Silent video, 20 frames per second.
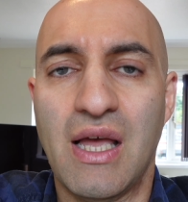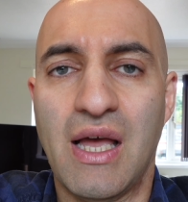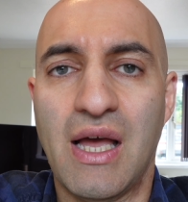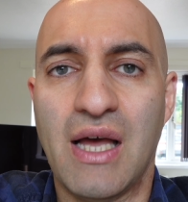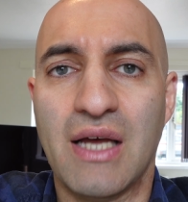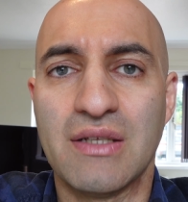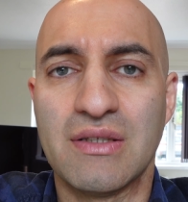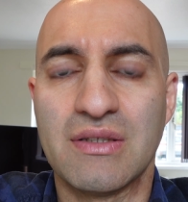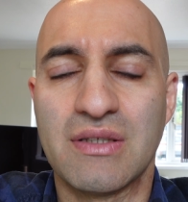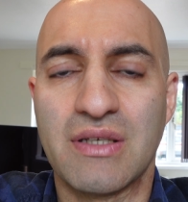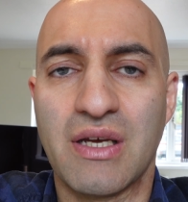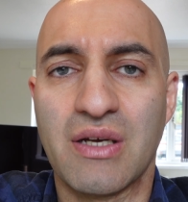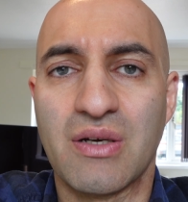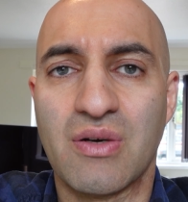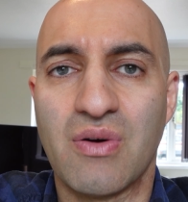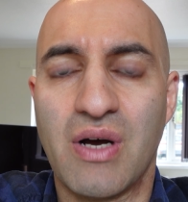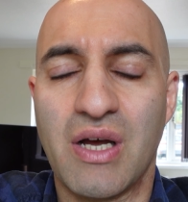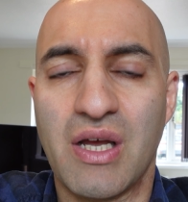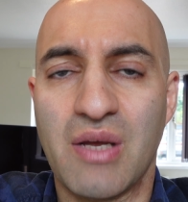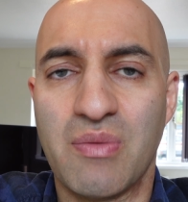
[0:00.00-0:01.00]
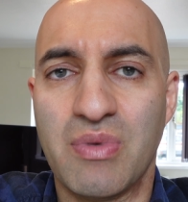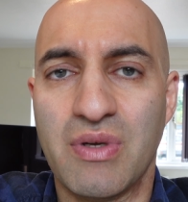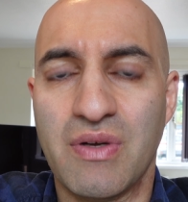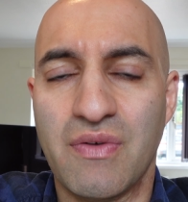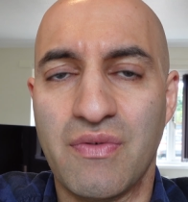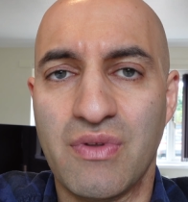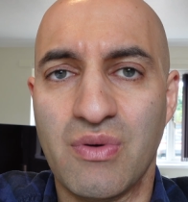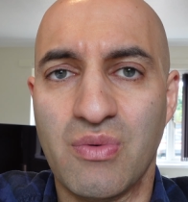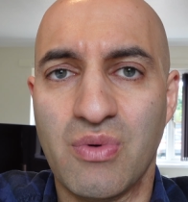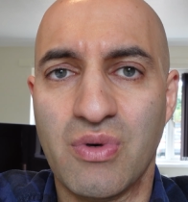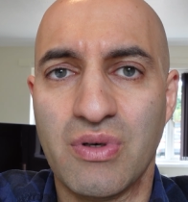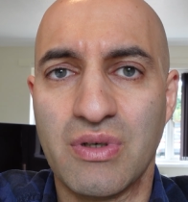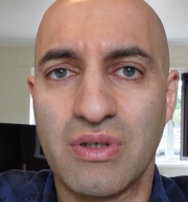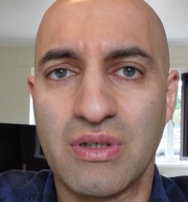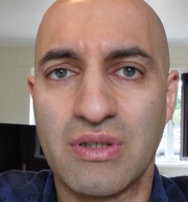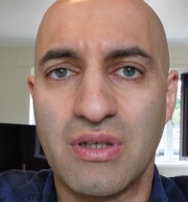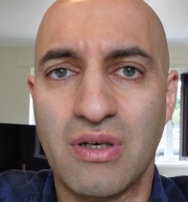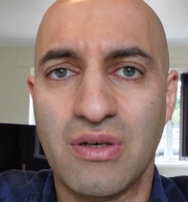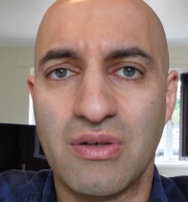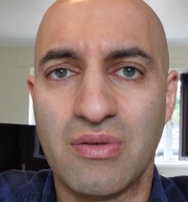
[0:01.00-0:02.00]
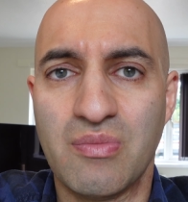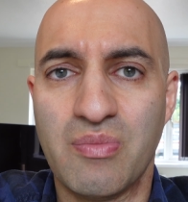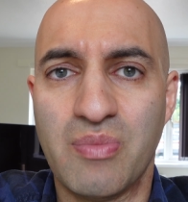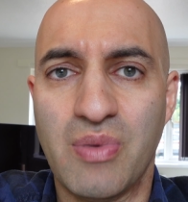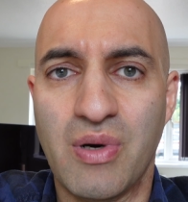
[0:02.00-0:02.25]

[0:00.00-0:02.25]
and get quite a bit of the work done.